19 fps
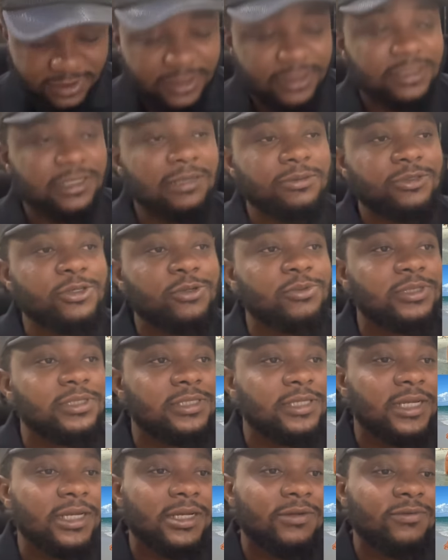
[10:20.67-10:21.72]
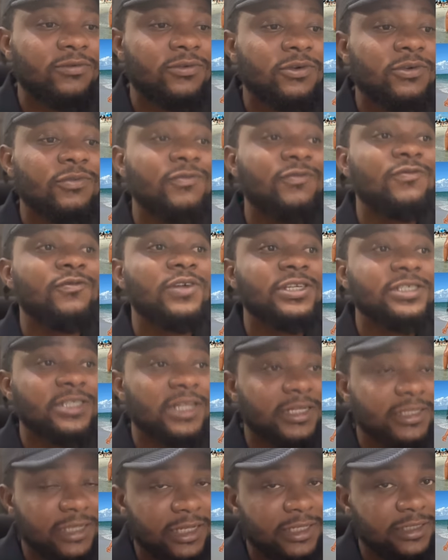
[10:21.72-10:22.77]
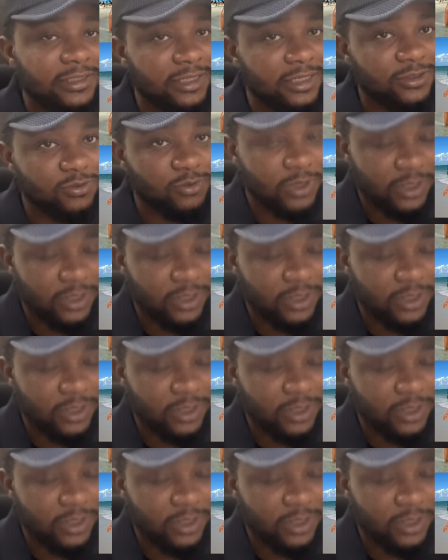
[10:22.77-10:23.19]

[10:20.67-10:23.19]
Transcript: The same thing with Regina Dennis as